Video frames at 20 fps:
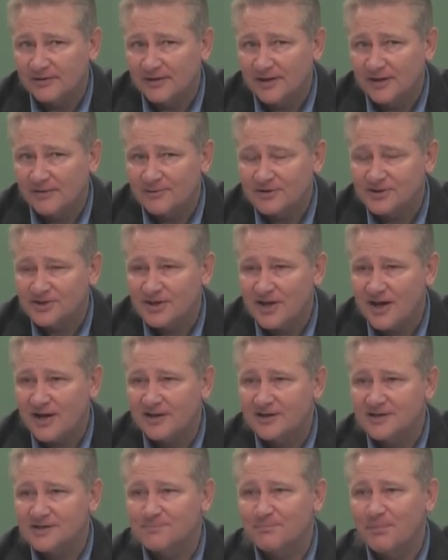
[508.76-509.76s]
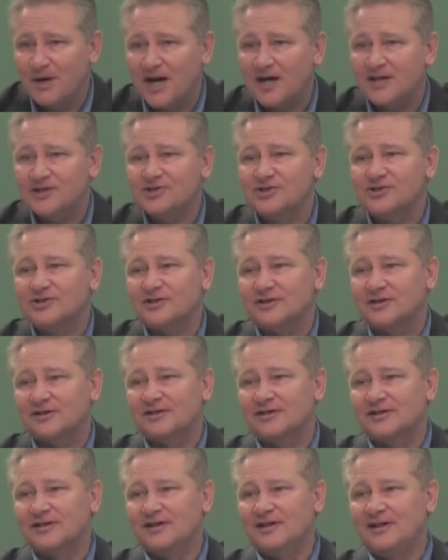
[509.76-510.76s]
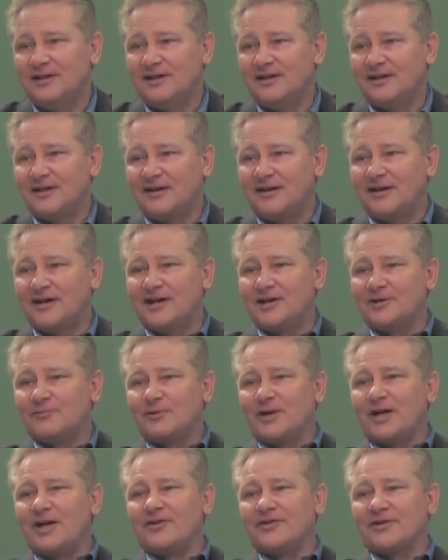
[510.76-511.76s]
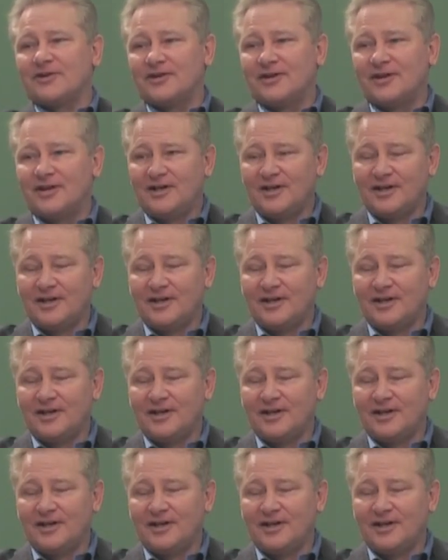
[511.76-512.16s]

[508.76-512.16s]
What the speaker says: That was not his posture. God rather